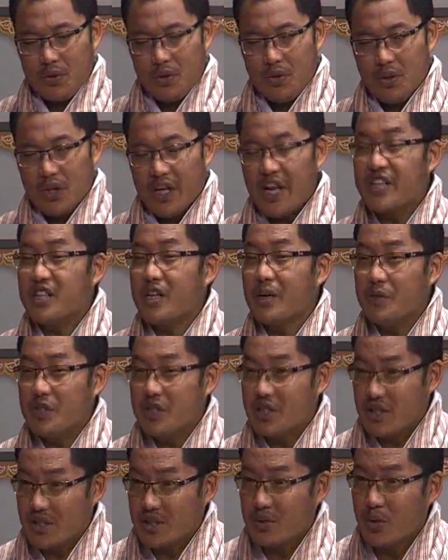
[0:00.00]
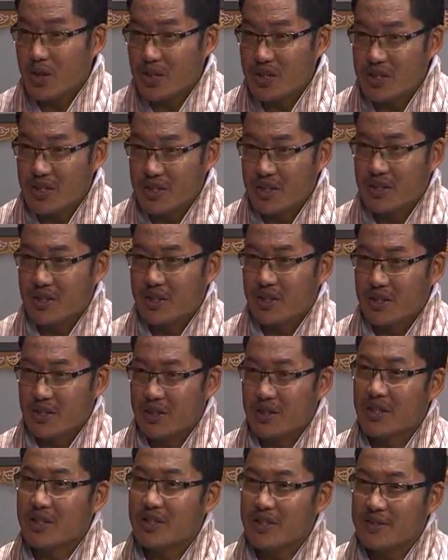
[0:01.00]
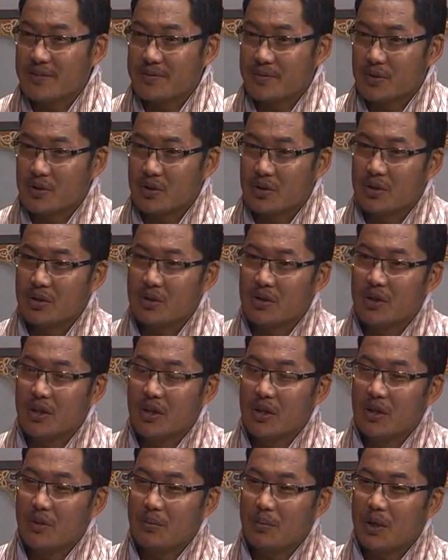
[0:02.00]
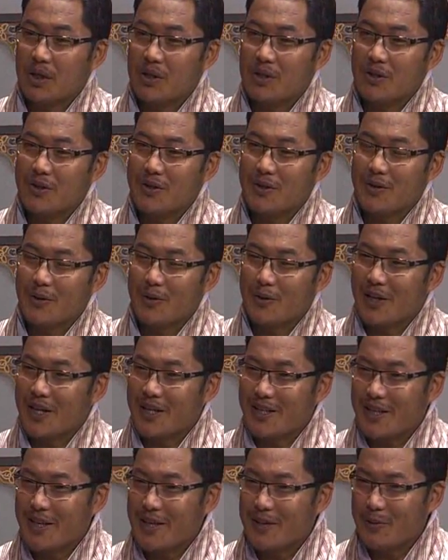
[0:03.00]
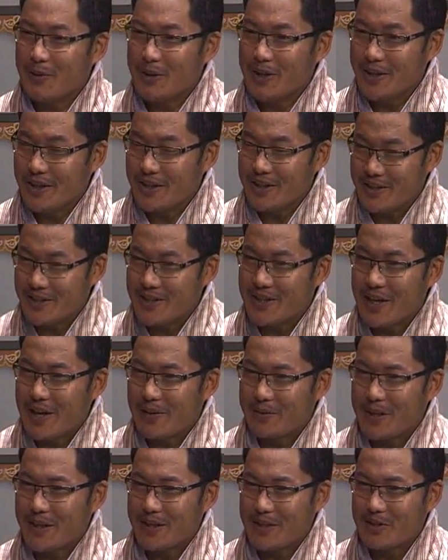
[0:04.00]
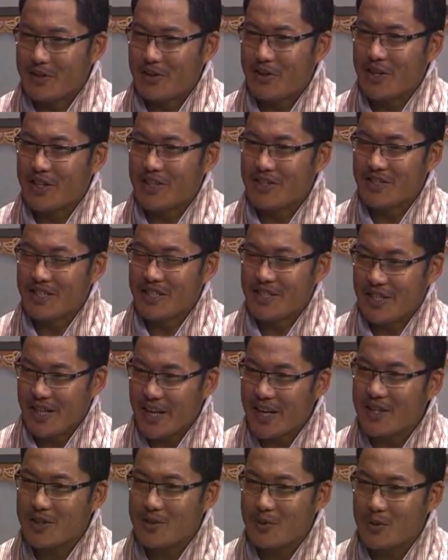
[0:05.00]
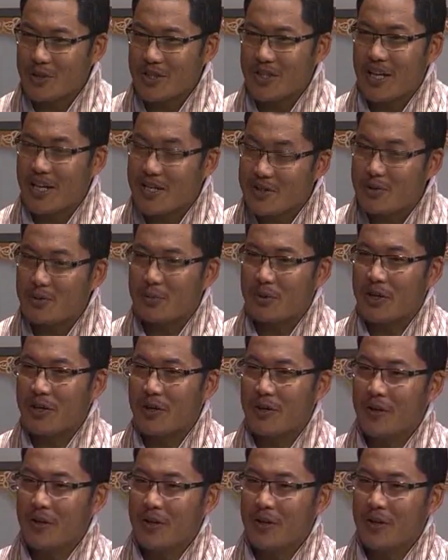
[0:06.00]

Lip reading: Land Commission doesn't want it. But on the other hand, we still have that Education City Act, which has to be